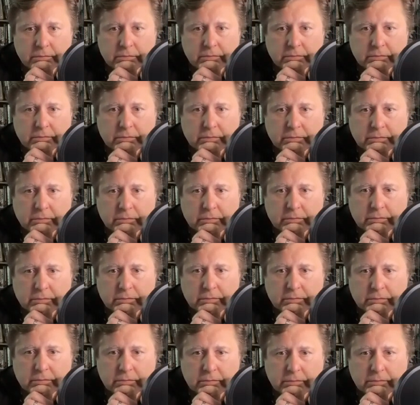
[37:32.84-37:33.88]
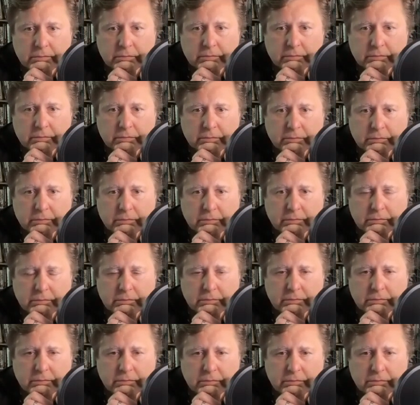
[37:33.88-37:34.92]

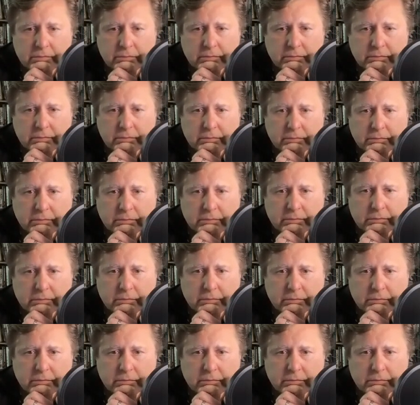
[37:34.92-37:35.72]
(not speaking)